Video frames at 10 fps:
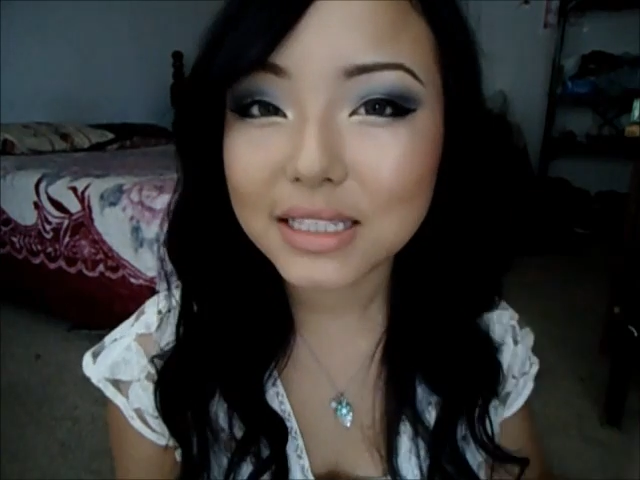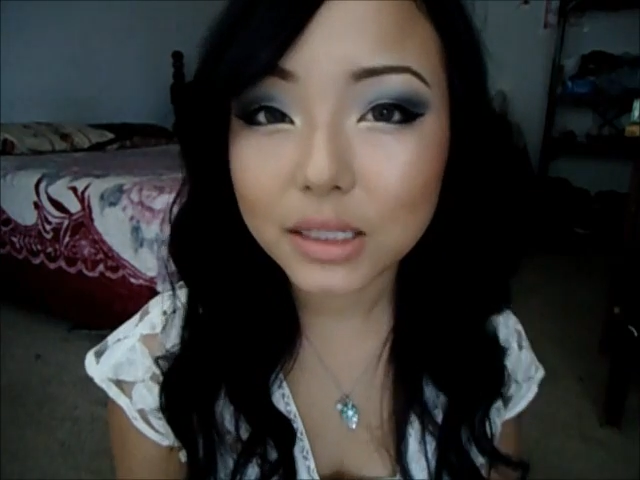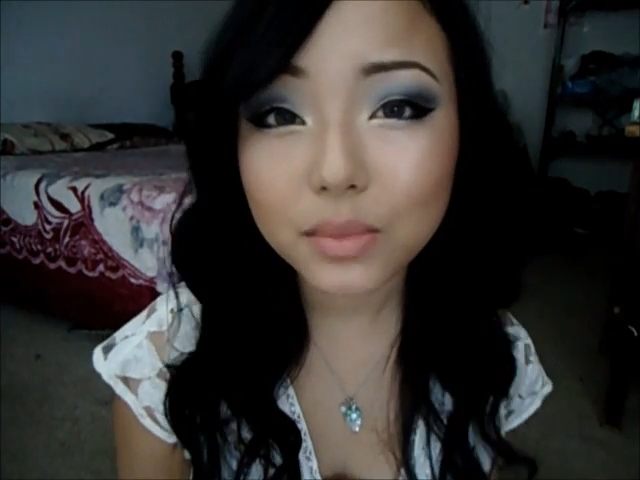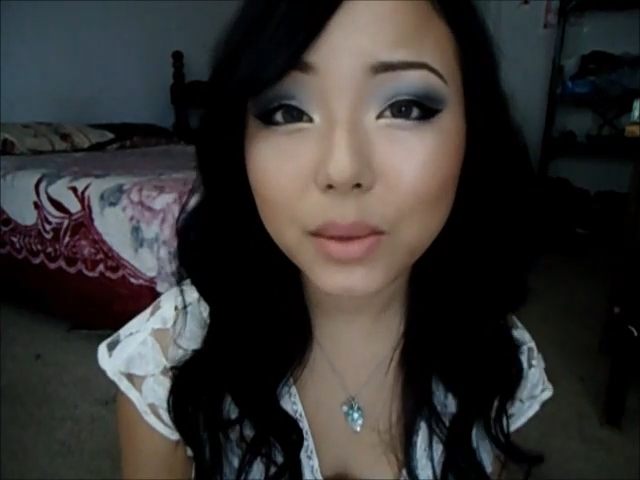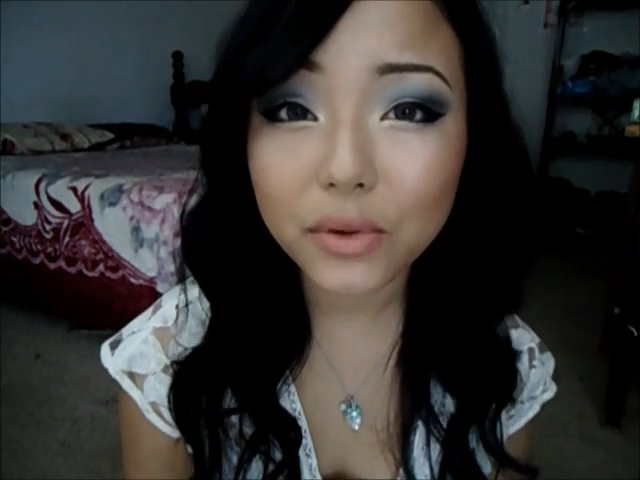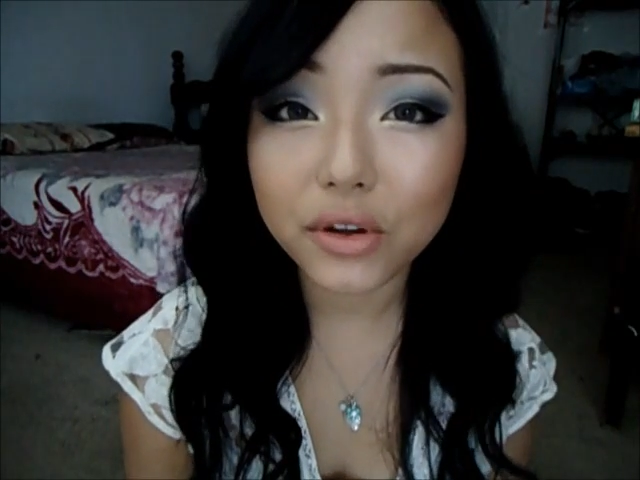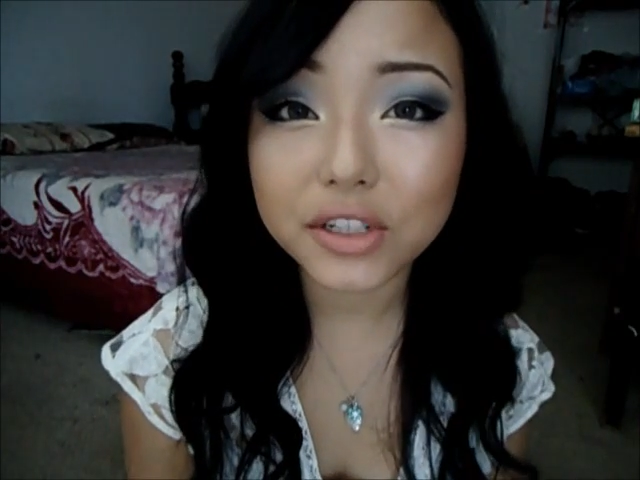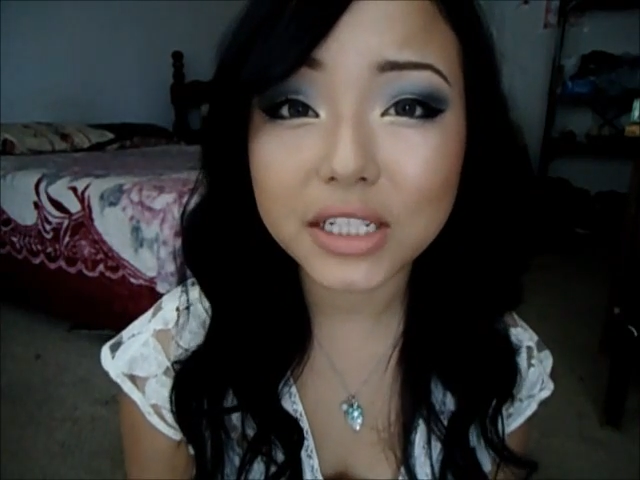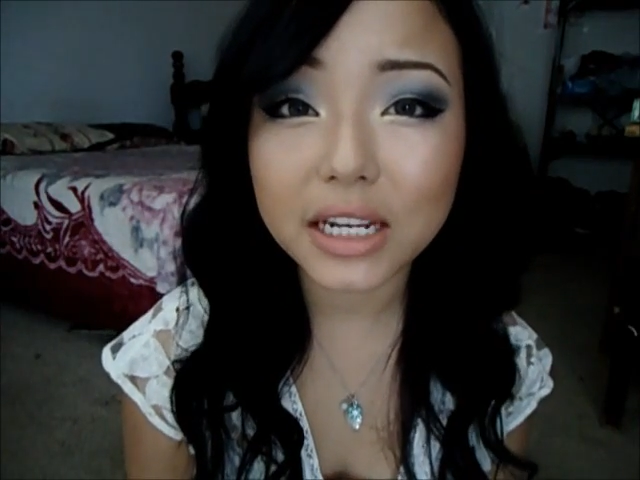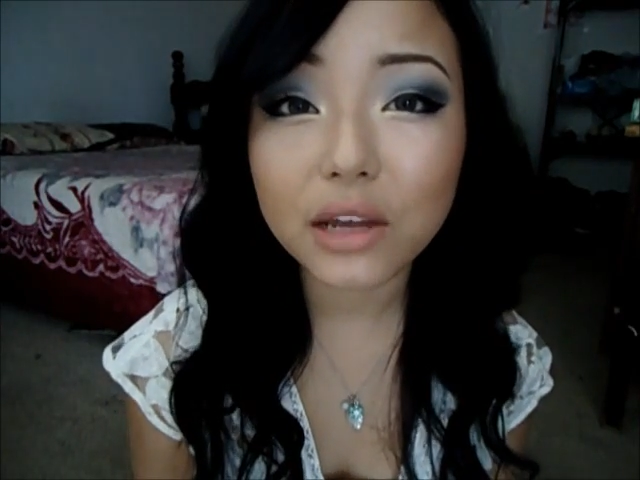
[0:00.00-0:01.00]
Tip number
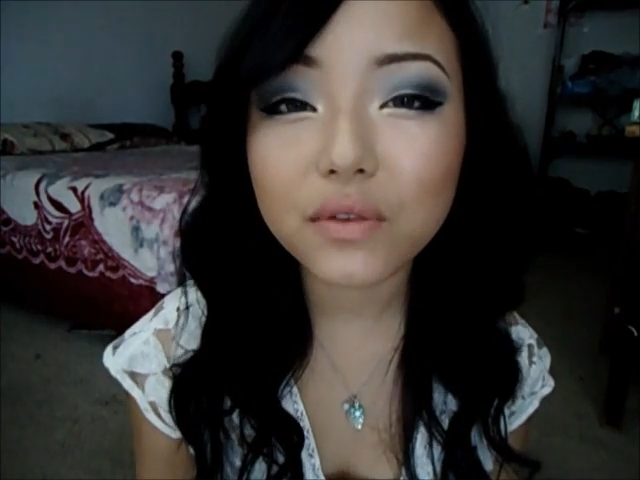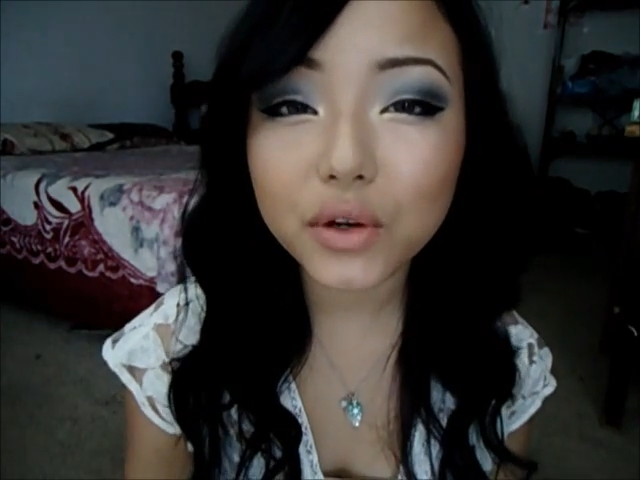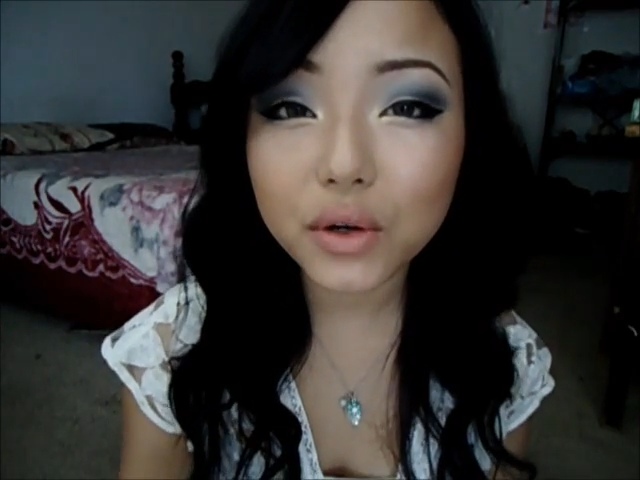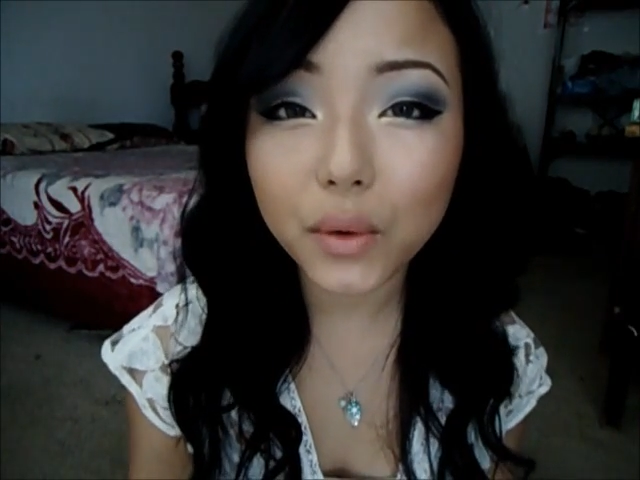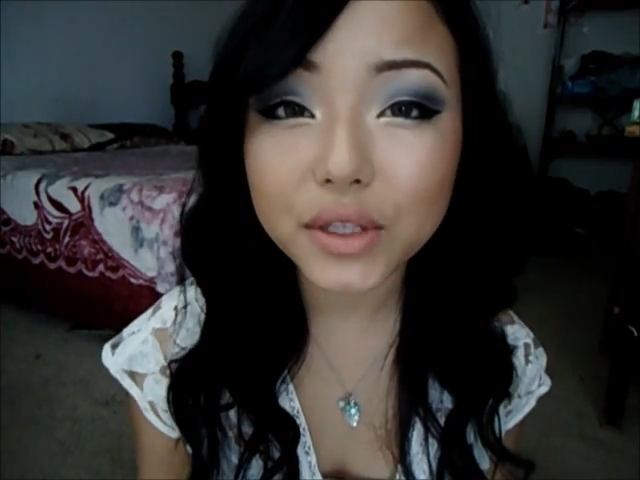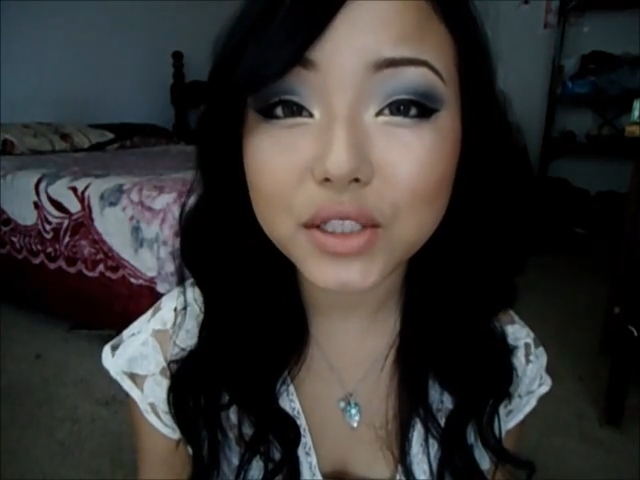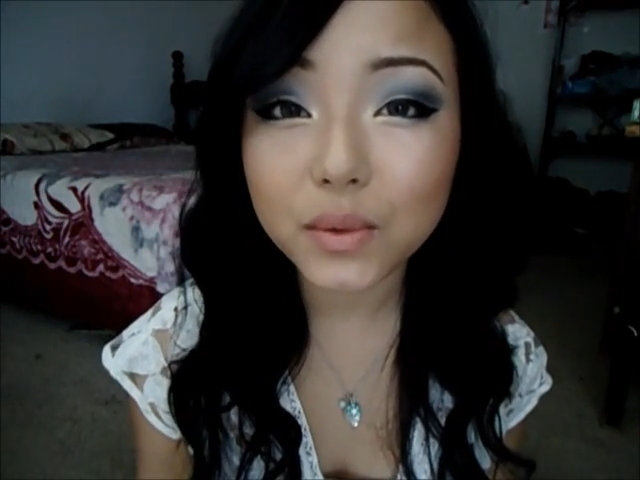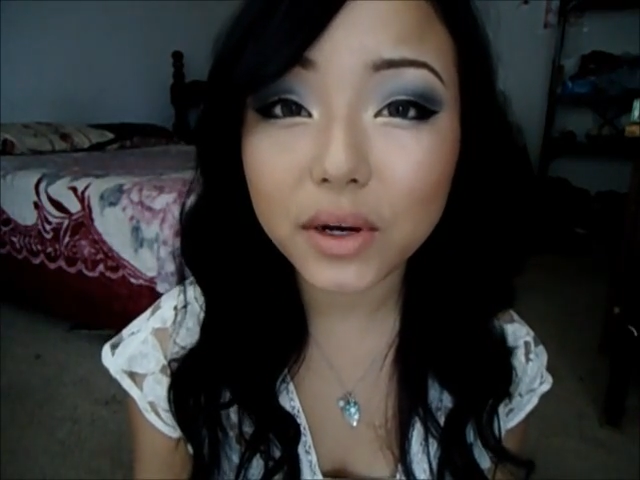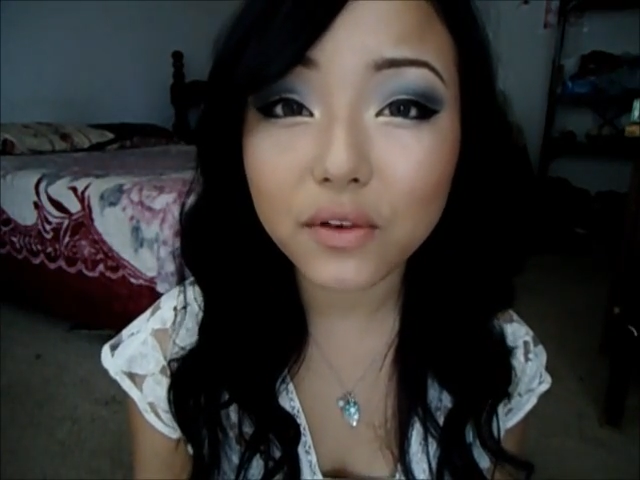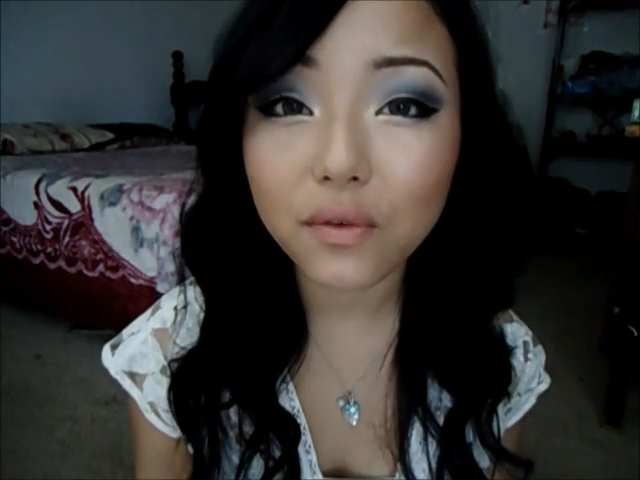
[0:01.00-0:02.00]
13, if you're going to
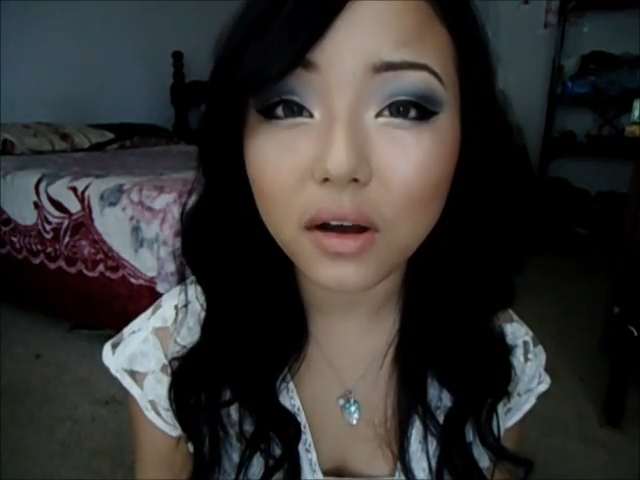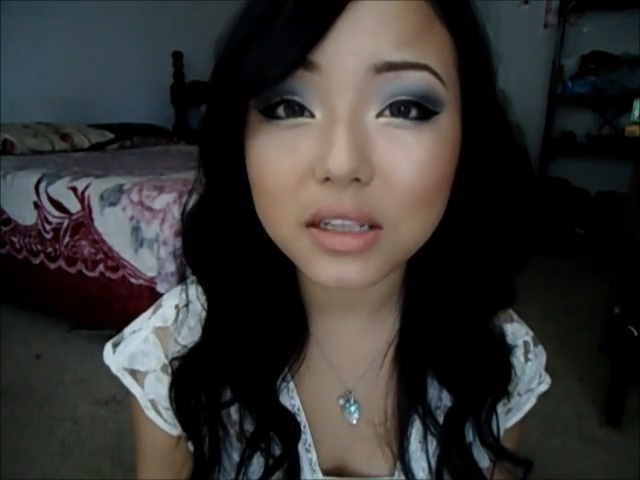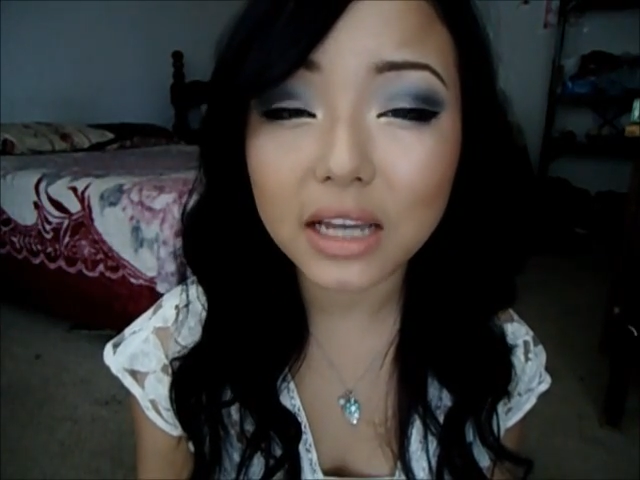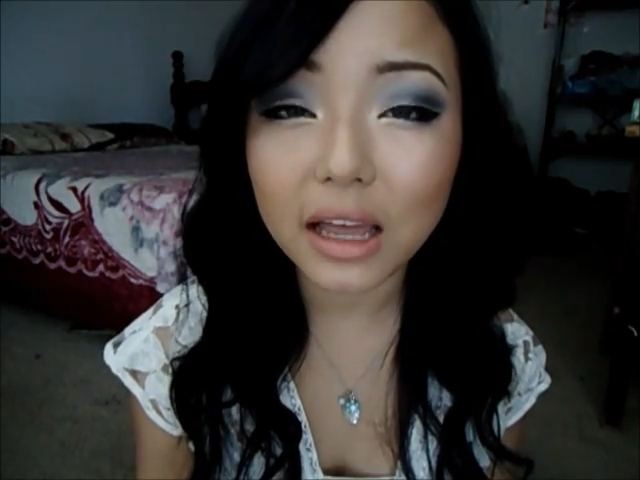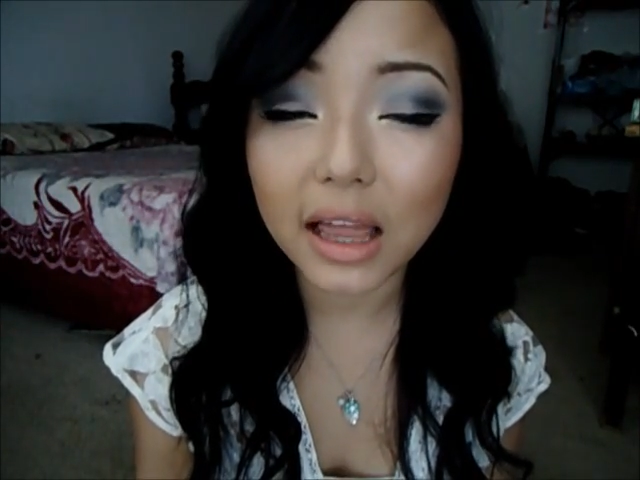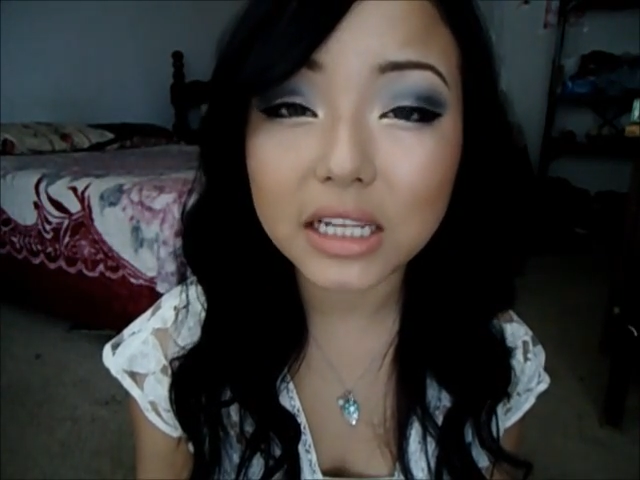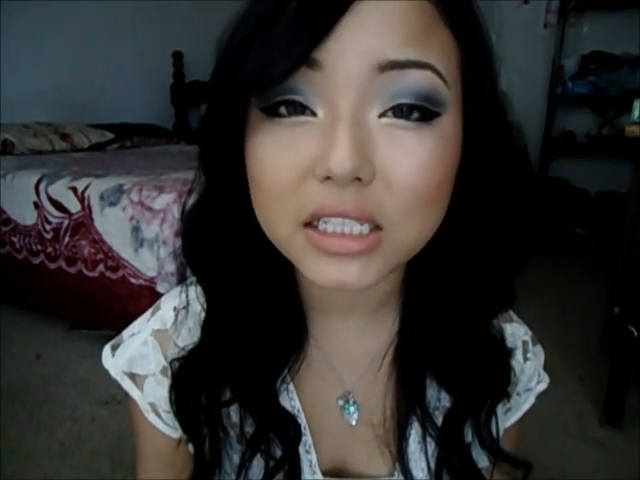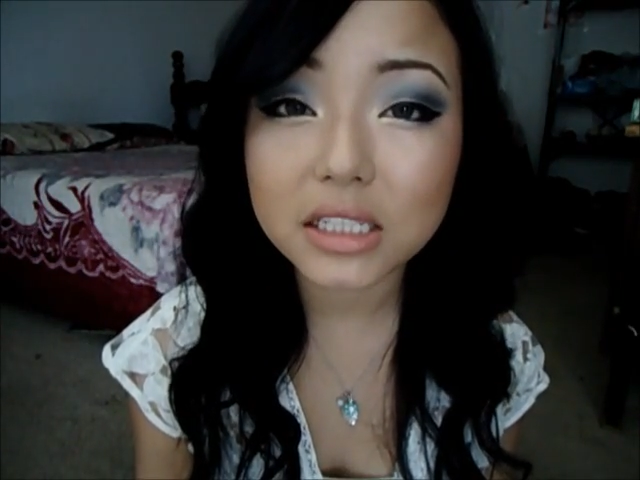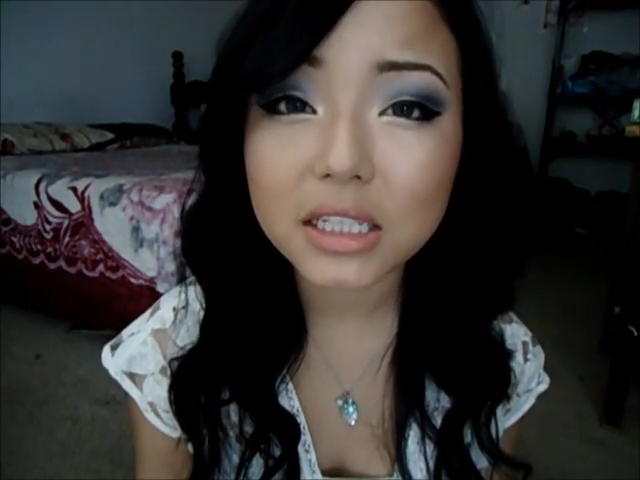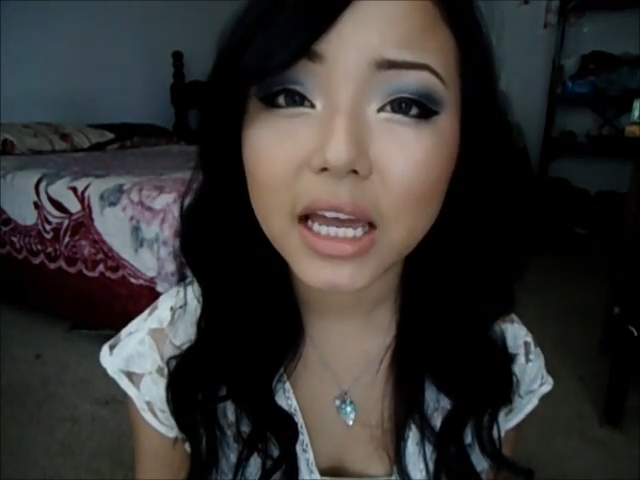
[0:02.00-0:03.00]
wear false
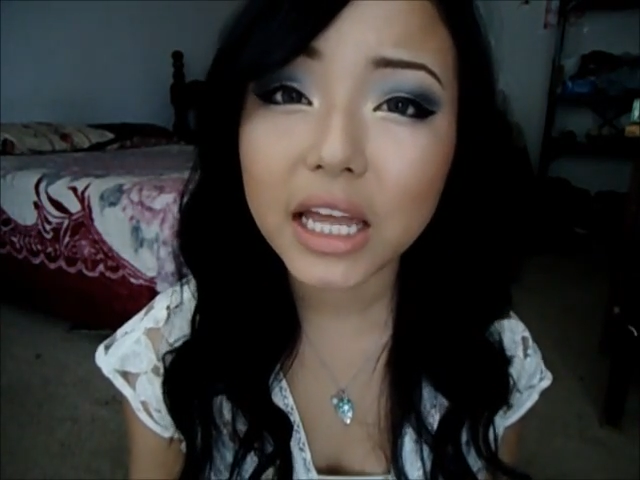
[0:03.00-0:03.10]
eyelashes,